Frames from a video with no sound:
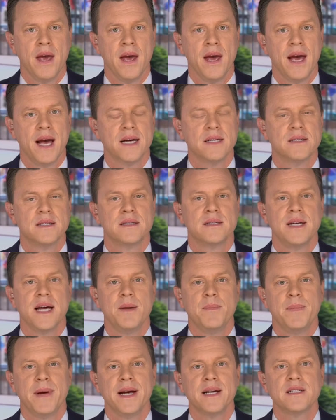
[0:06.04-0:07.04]
as the state
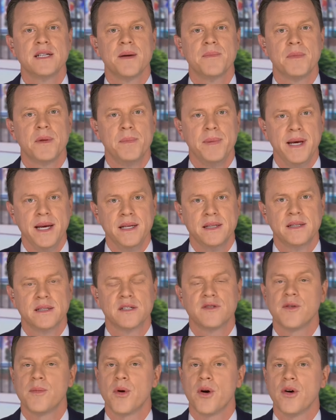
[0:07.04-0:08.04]
picks up the pieces
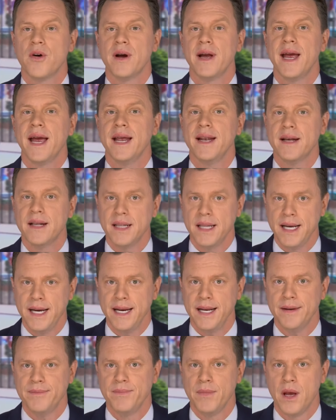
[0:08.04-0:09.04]
from Hurricane
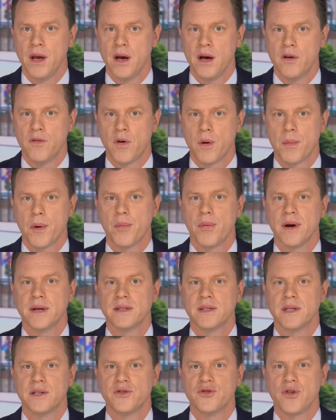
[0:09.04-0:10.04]
Helene. Former
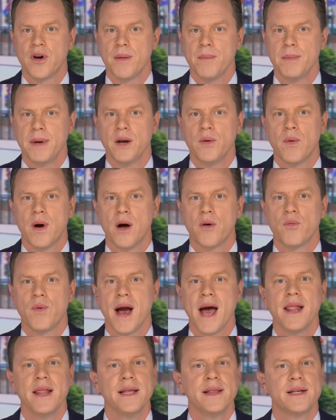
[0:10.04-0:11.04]
President Trump, meanwhile,
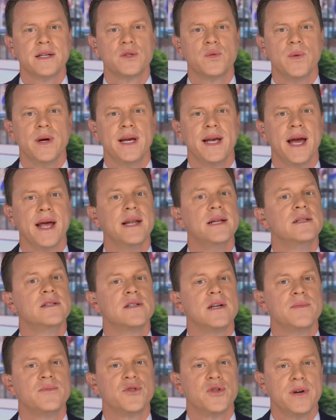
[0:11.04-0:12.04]
rallied this weekend in
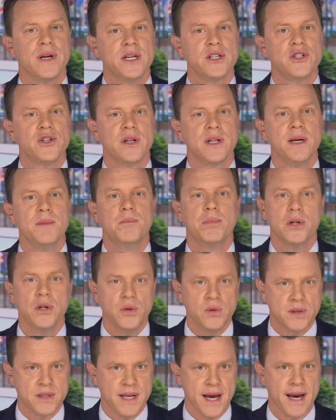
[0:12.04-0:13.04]
some traditionally blue
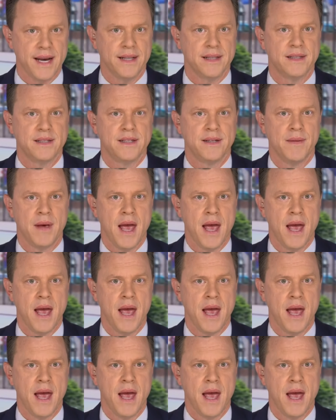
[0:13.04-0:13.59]
states.